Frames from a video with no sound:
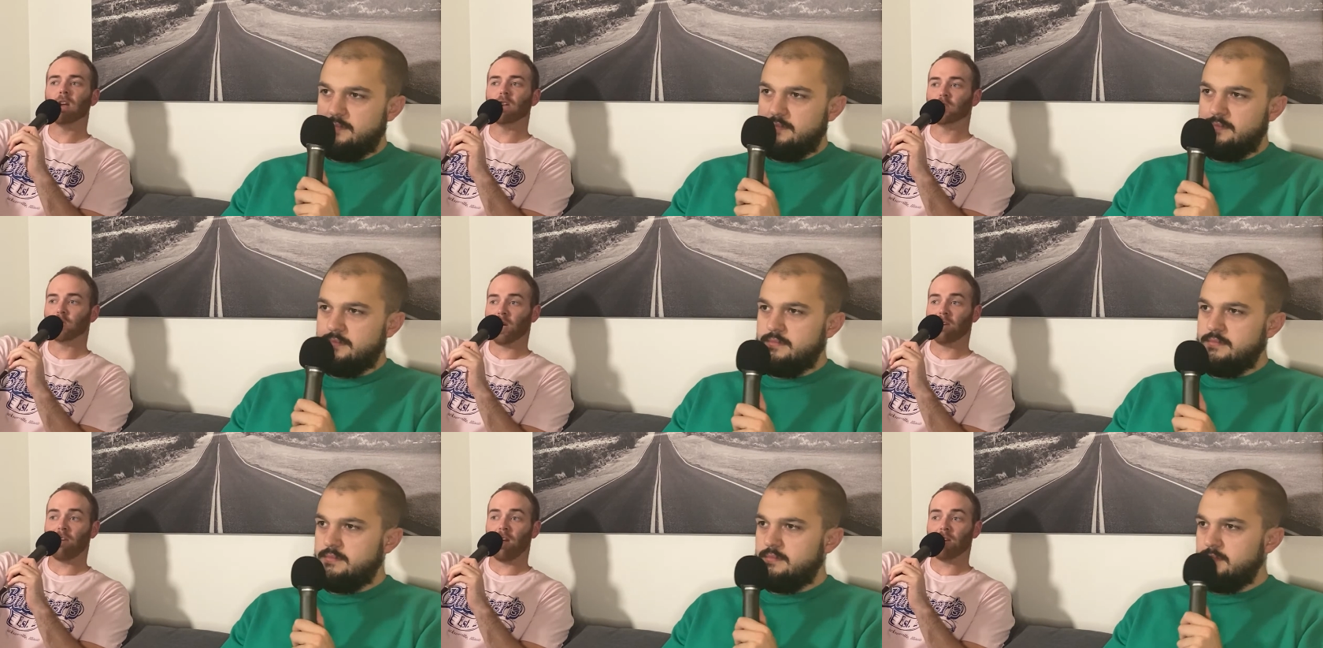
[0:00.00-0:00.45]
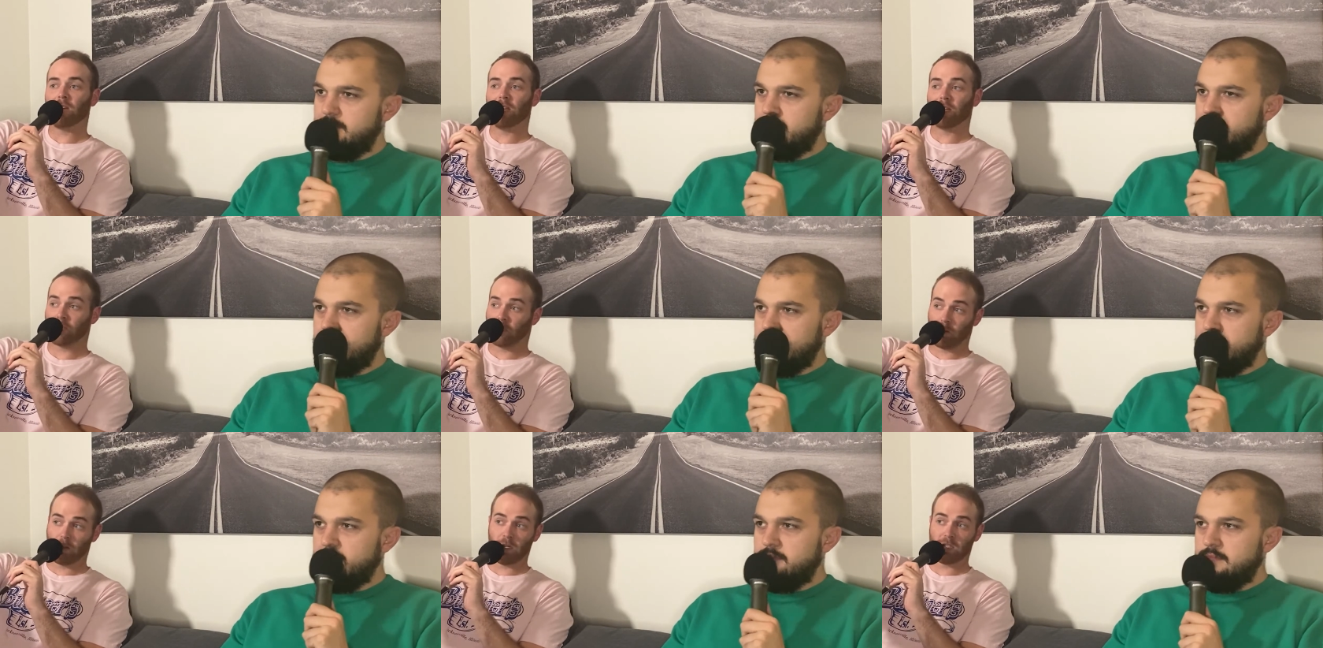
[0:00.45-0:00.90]
Speaker 1: Trevon Diggs,
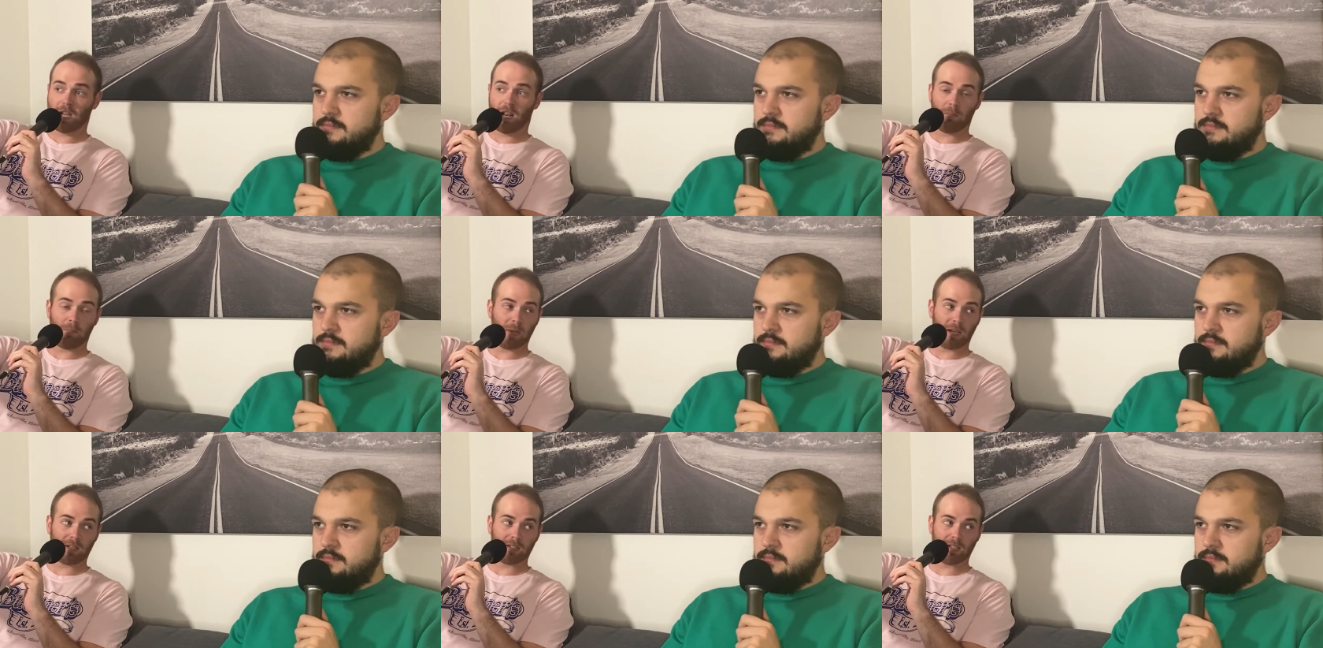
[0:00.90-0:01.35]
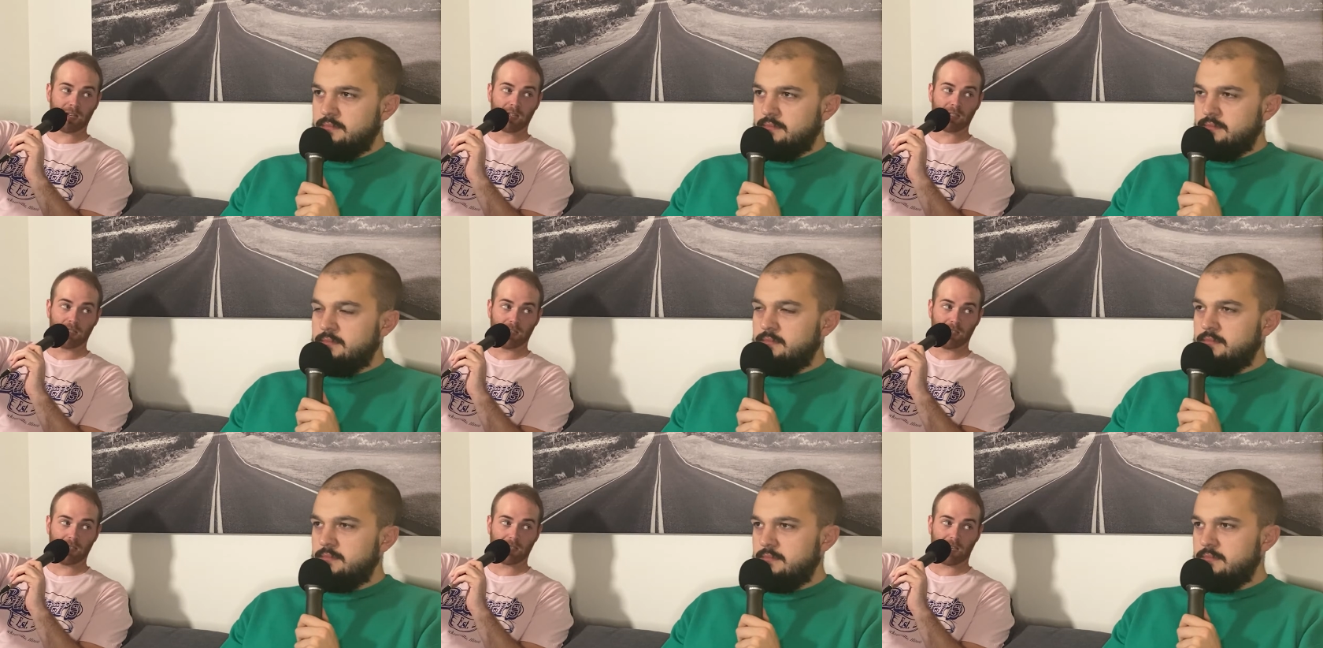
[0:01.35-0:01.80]
who just had a pick six in
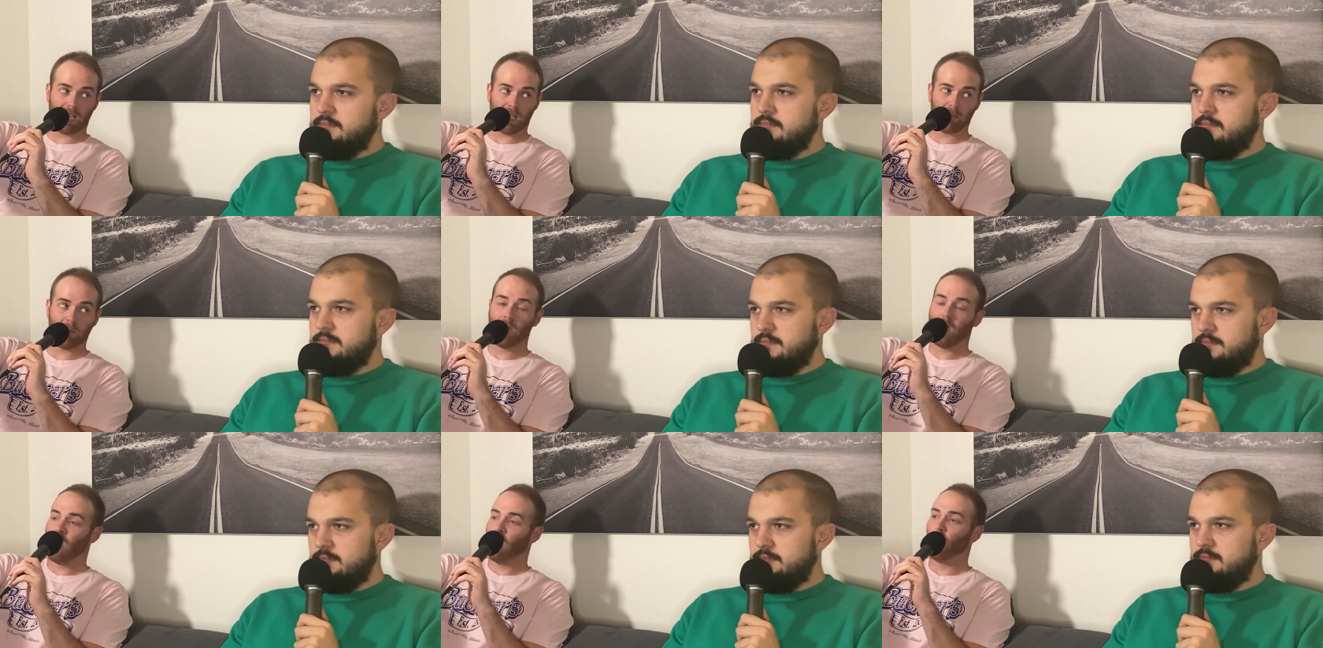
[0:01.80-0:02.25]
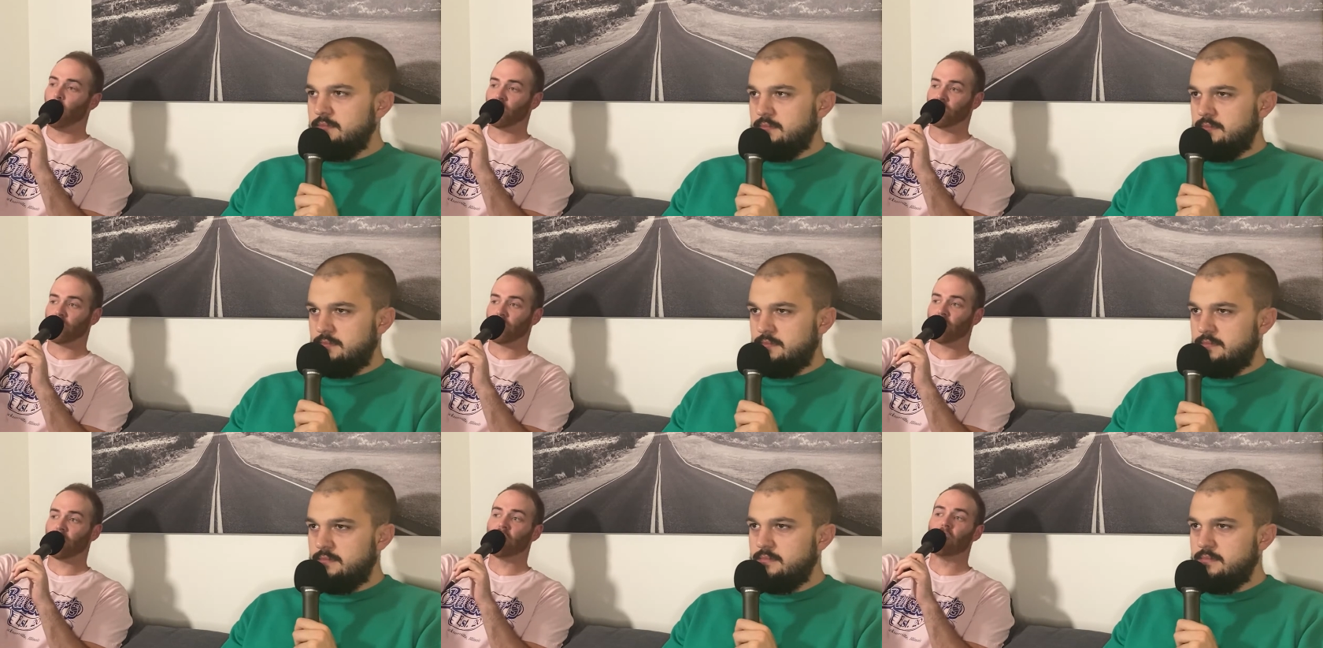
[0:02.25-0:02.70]
this game, was a
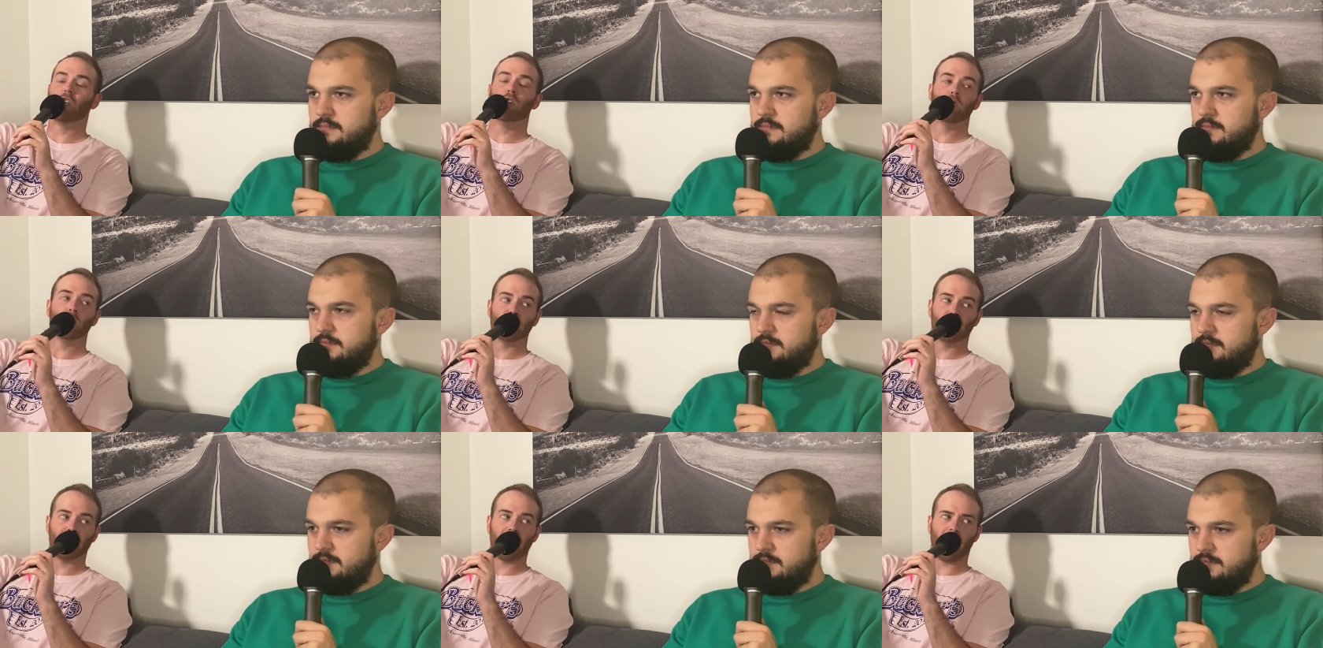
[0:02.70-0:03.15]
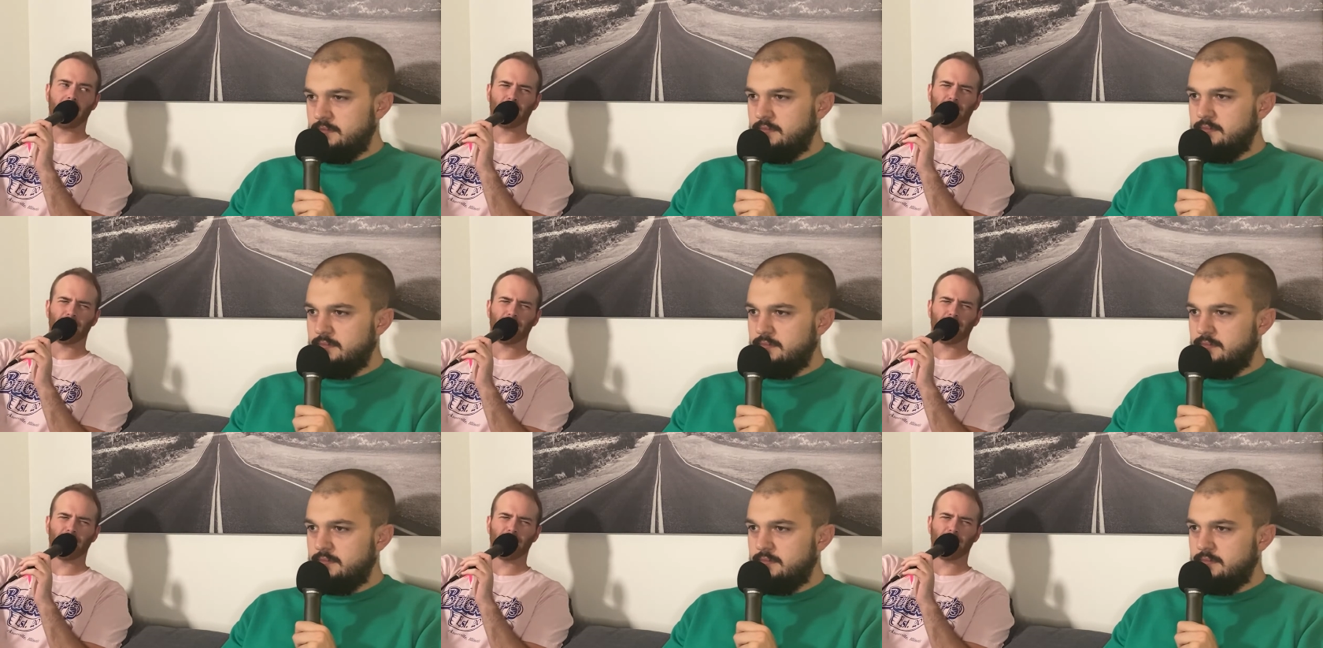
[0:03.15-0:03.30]
huge value.